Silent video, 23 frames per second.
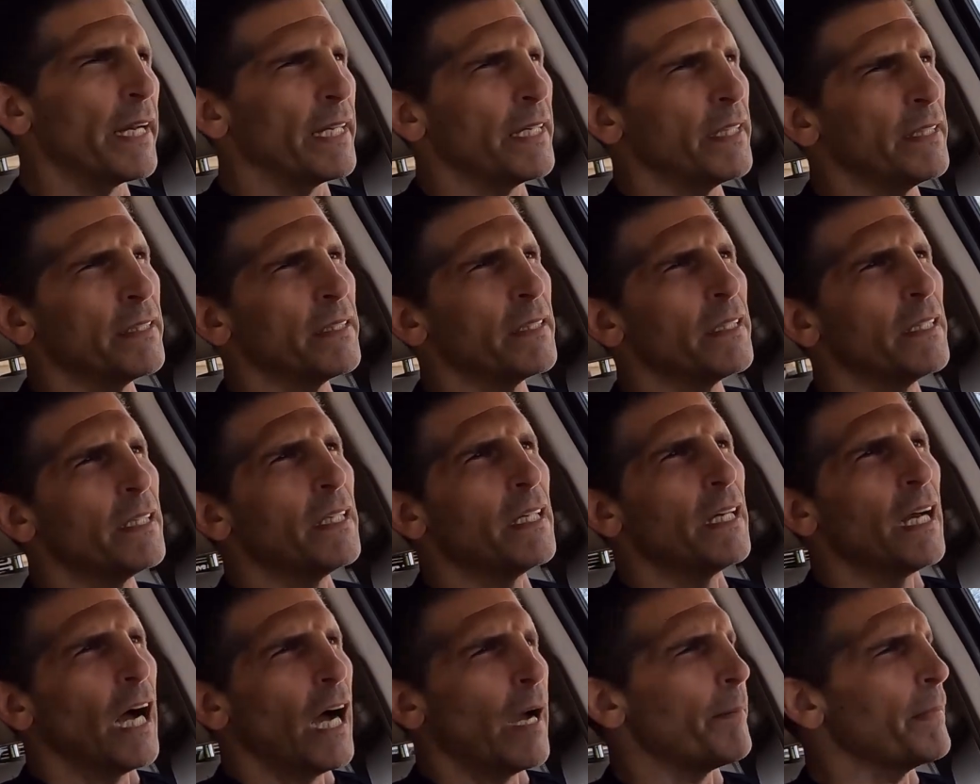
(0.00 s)
rain.
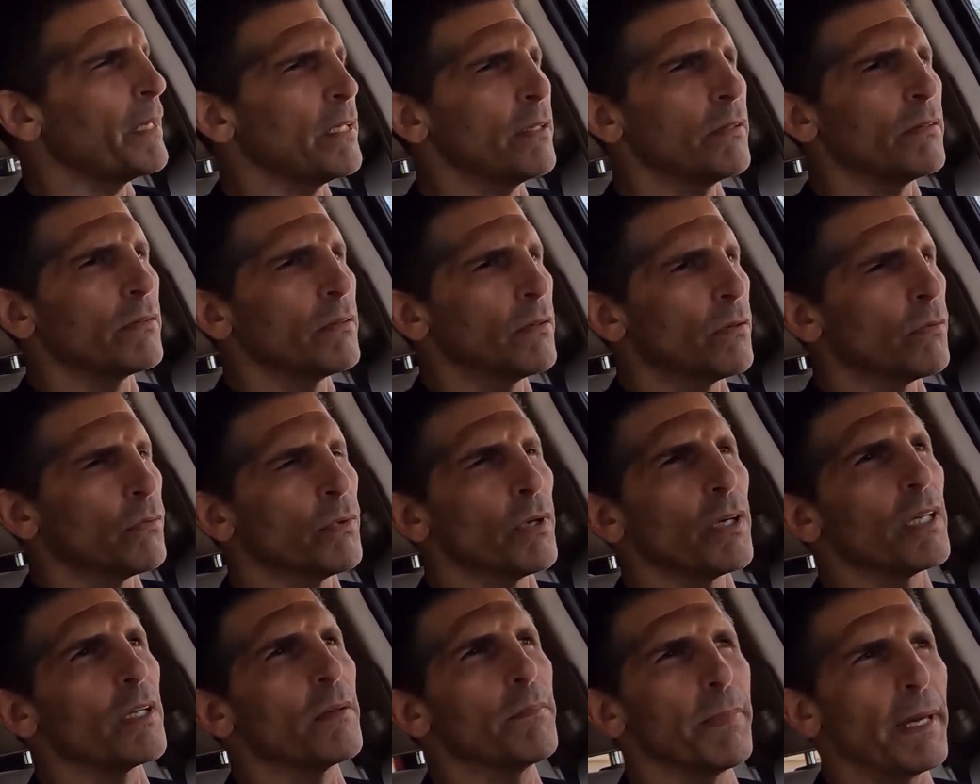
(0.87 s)
I mean,
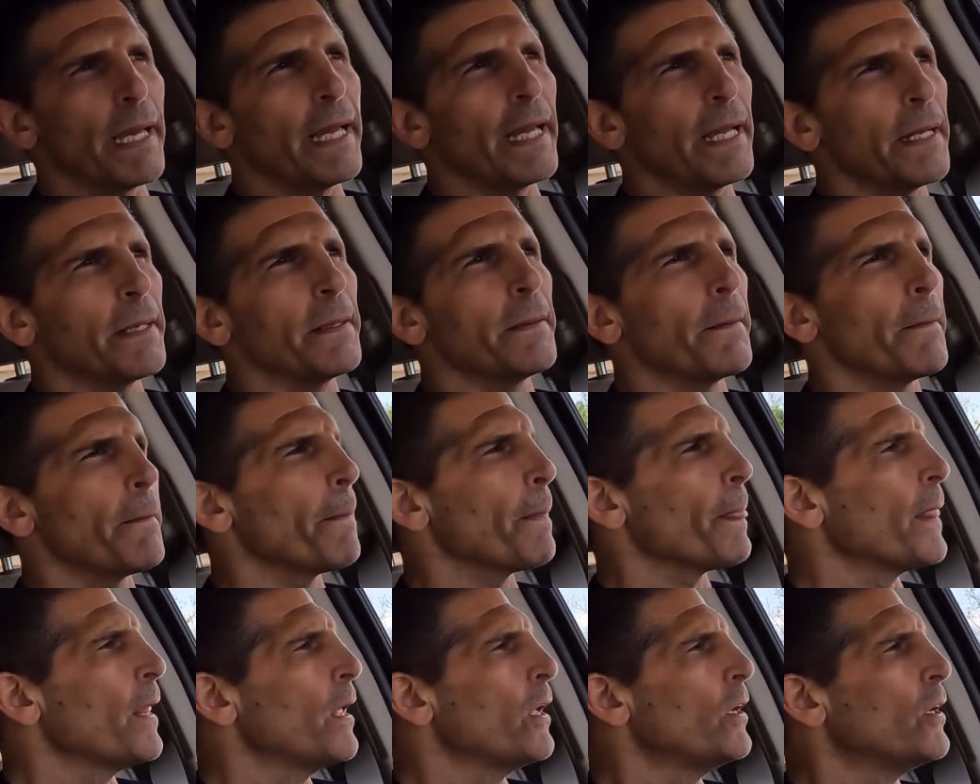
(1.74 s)
really bad,
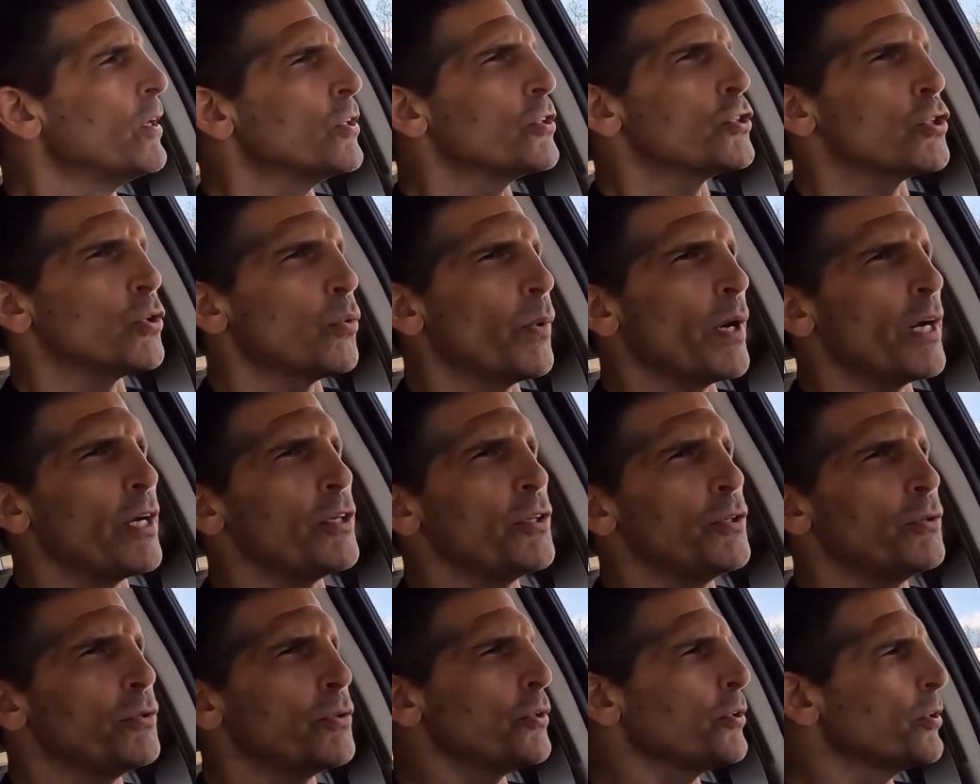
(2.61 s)
to where
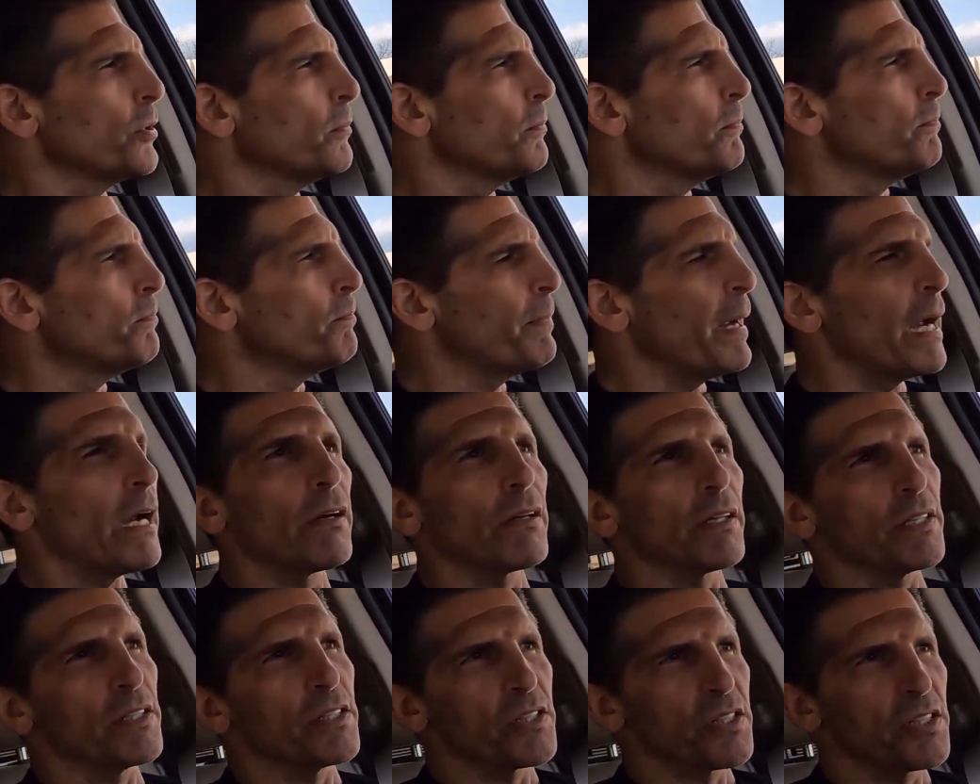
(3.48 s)
you could
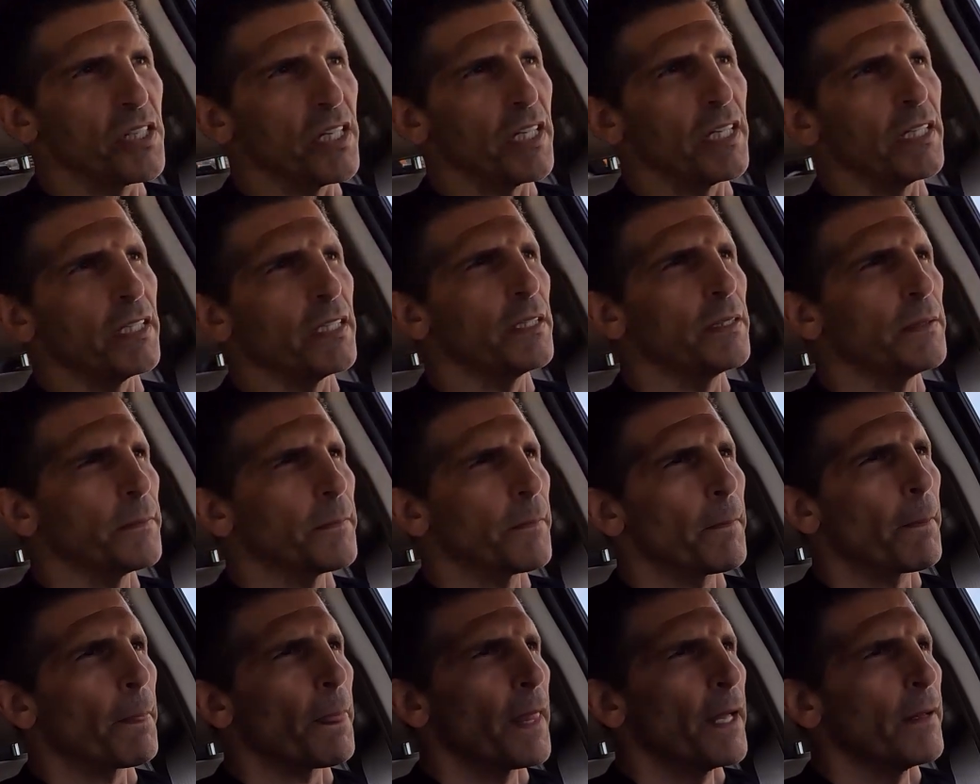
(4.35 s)
barely see.
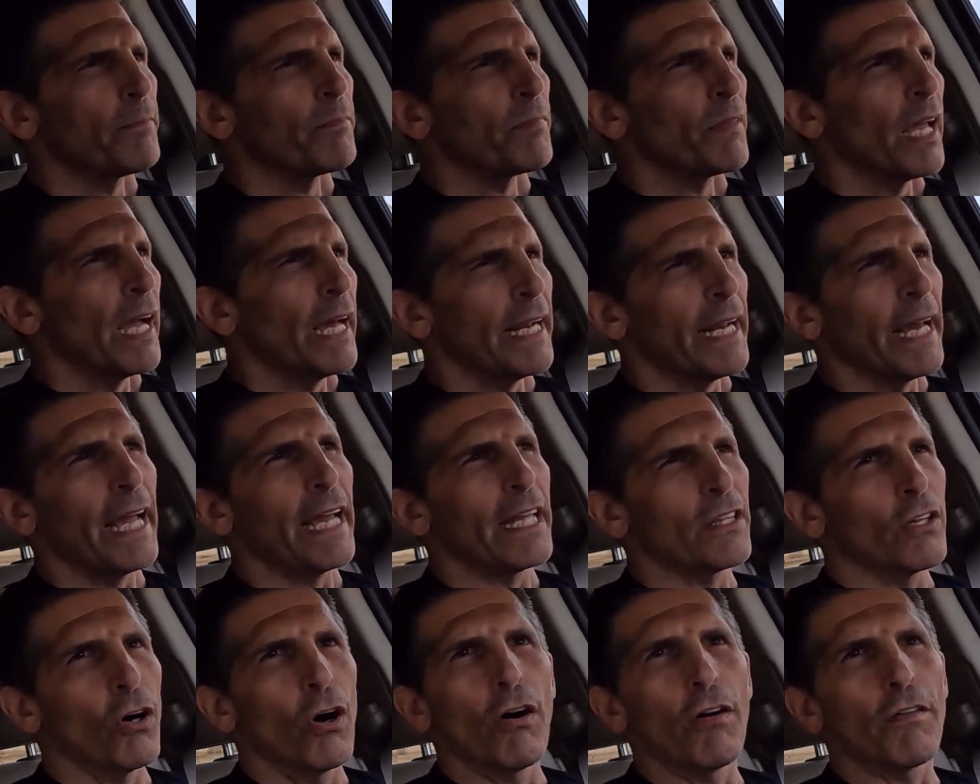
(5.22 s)
And I
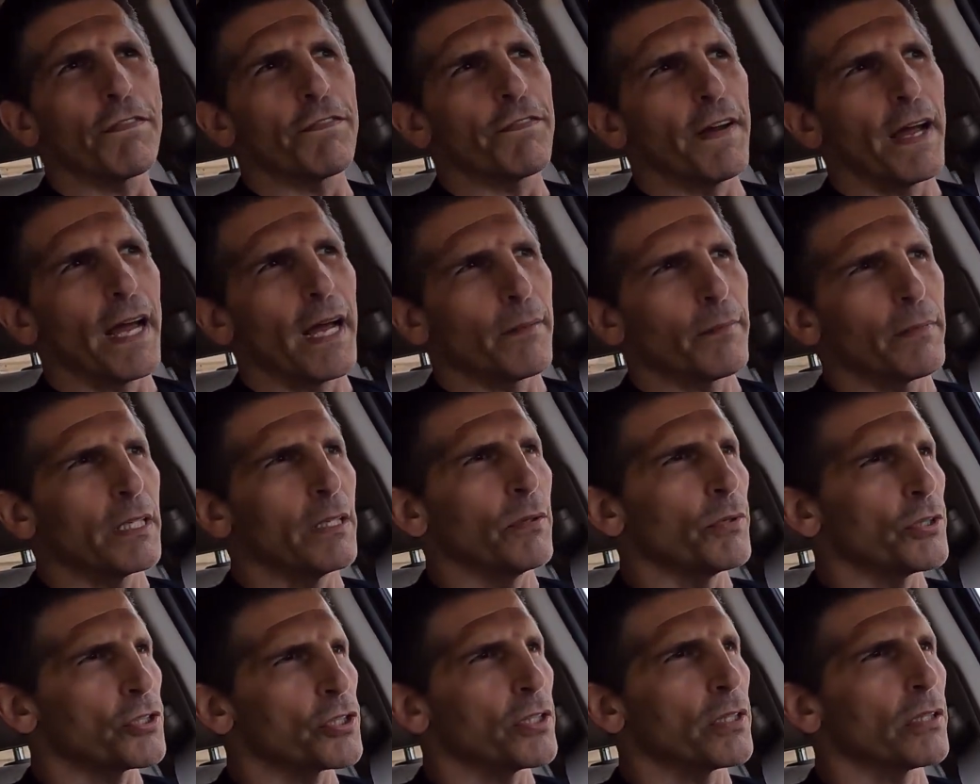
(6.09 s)
had the whole
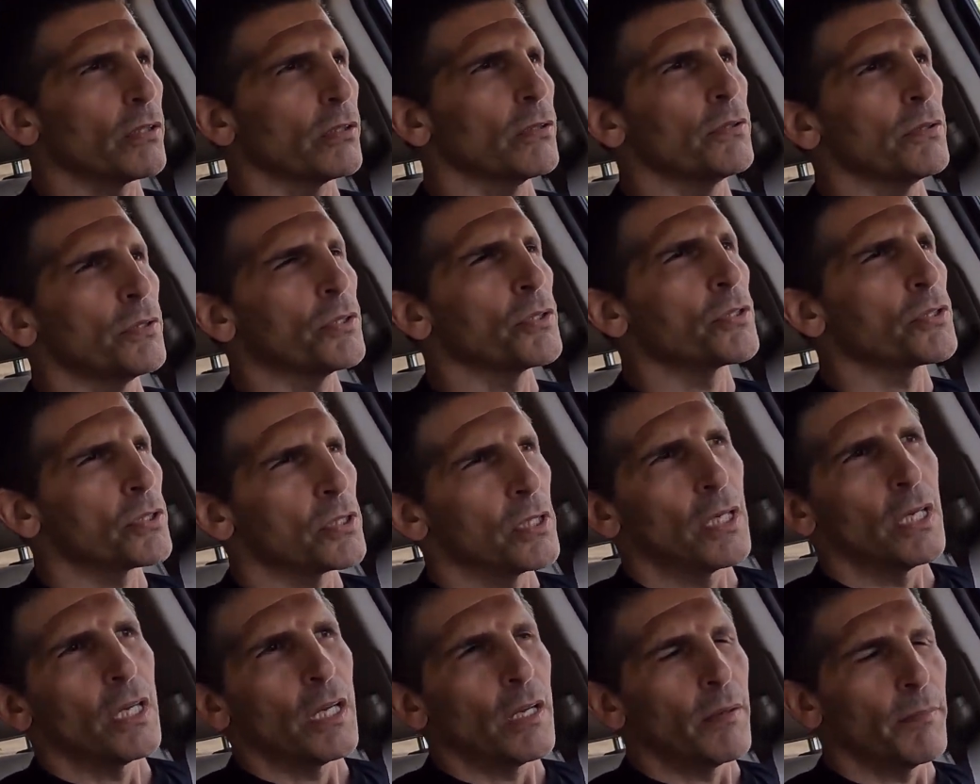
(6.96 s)
family, which
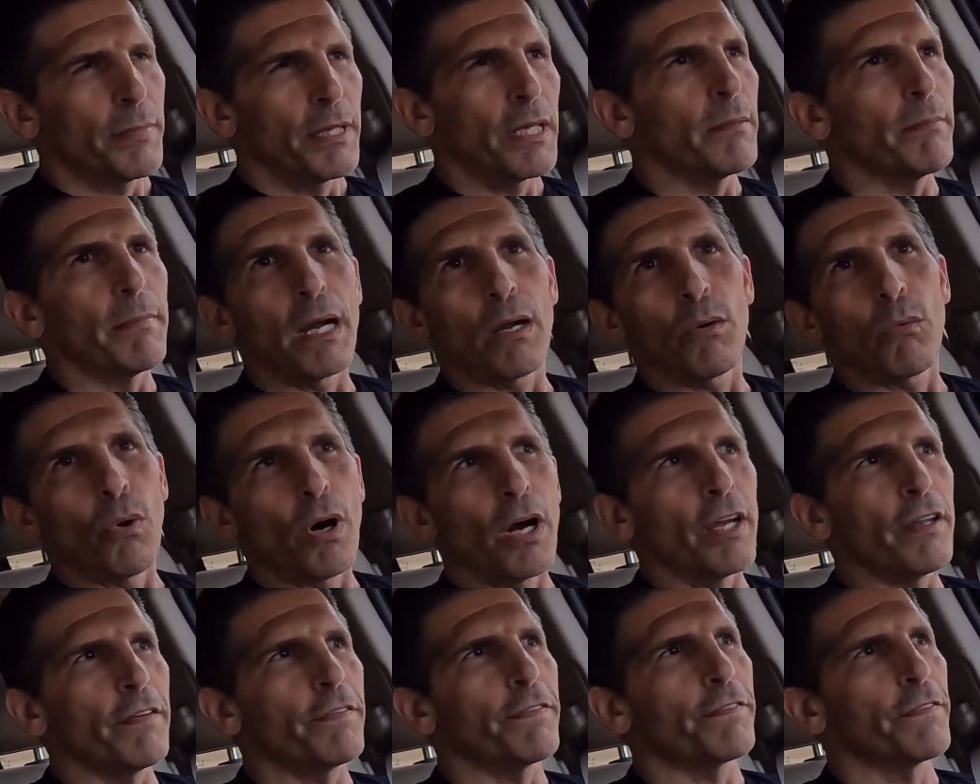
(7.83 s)
includes me and my
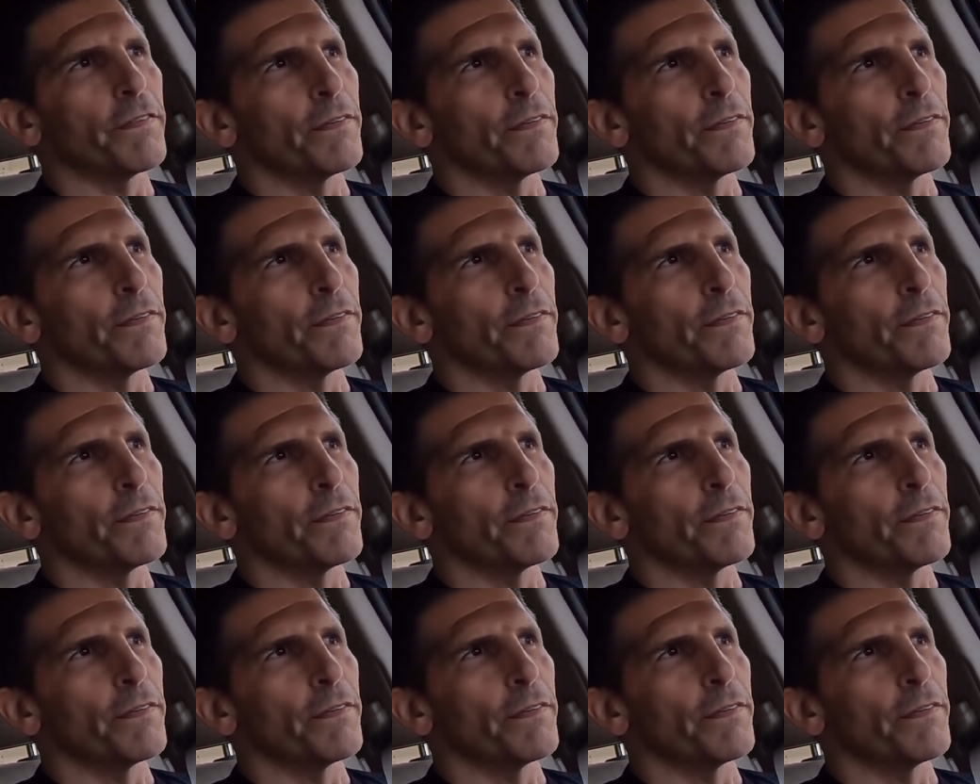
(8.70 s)
wife,